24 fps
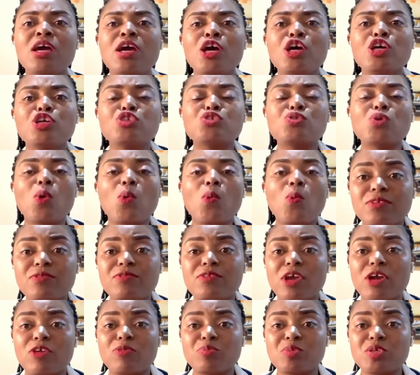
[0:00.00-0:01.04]
So if
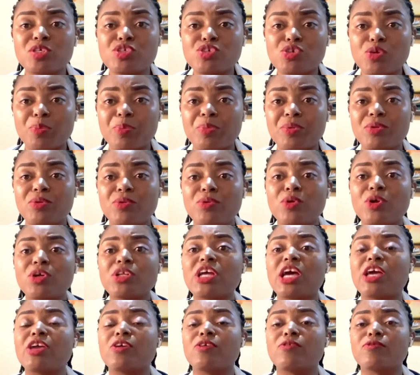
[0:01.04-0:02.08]
you have missed your period
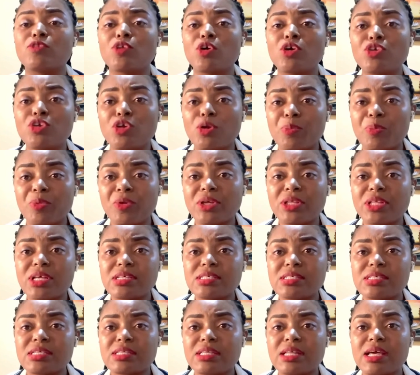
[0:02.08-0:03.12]
and you've done your
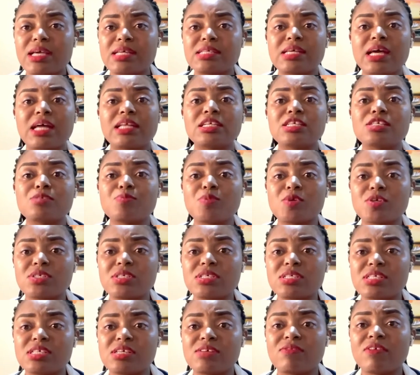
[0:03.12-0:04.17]
pregnancy test and it's
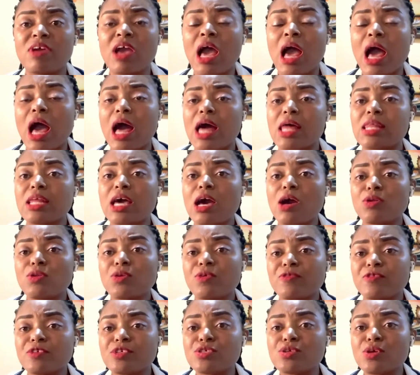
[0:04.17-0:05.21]
positive, and out
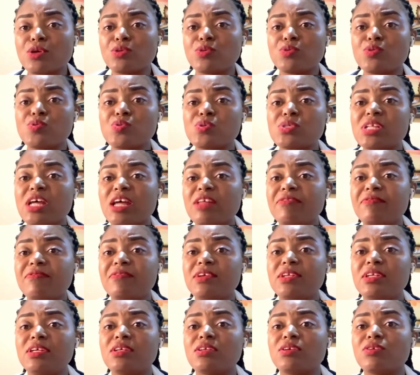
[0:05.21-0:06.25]
of a sudden you start
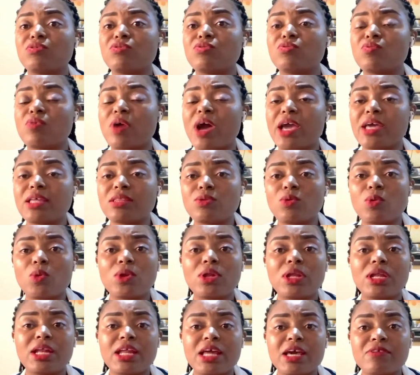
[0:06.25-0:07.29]
feeling a right or
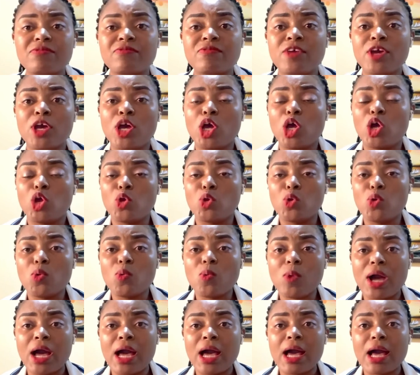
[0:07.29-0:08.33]
left
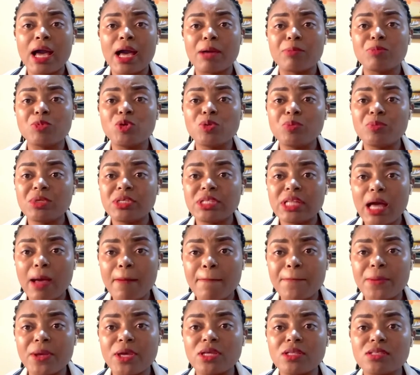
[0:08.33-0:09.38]
lower abdominal
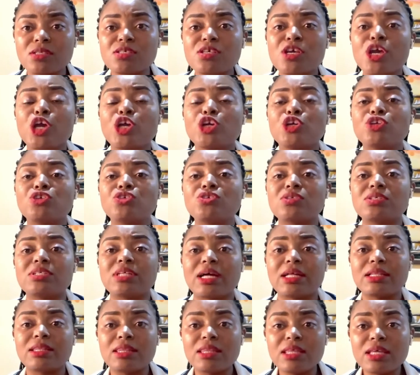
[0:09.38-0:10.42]
pains, you should
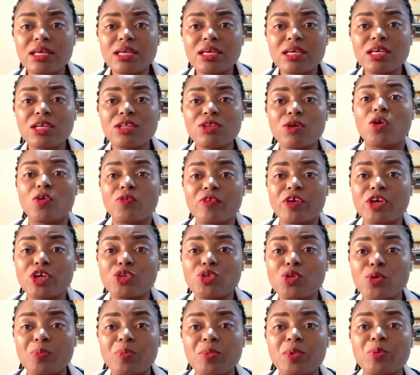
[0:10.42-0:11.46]
start thinking of
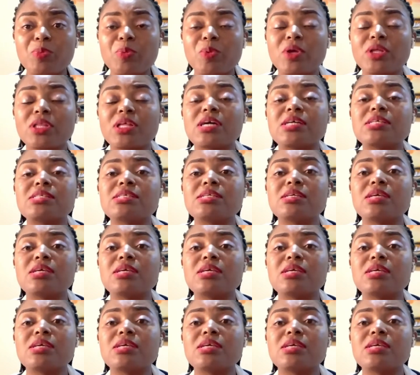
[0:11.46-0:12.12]
ectopic pregnancy,